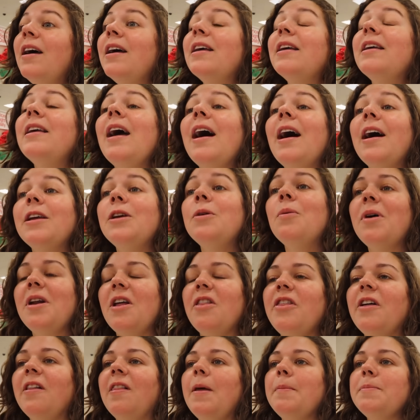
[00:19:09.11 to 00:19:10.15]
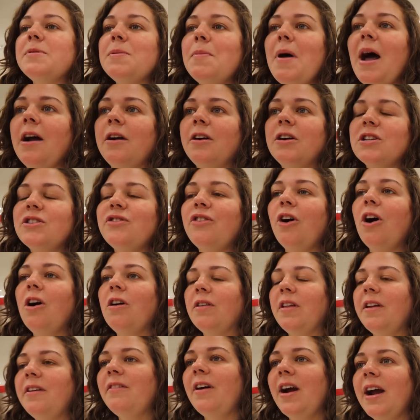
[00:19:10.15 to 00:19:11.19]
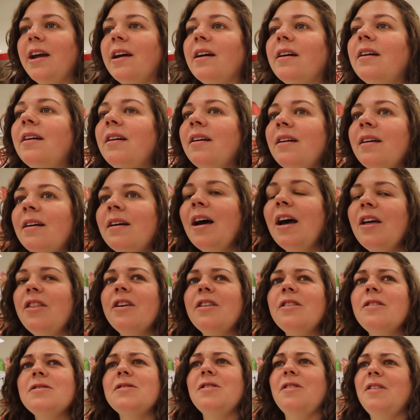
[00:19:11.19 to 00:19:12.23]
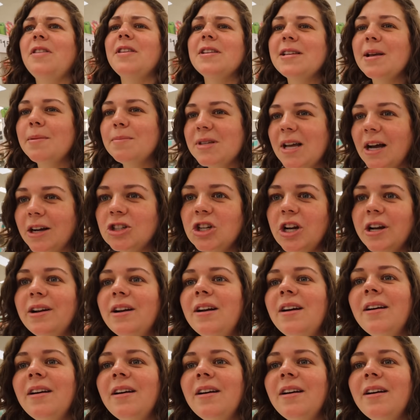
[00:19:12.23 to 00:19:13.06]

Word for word: Yeah, you wanted the lip smackers for Harlan, right? I think those are in the same section.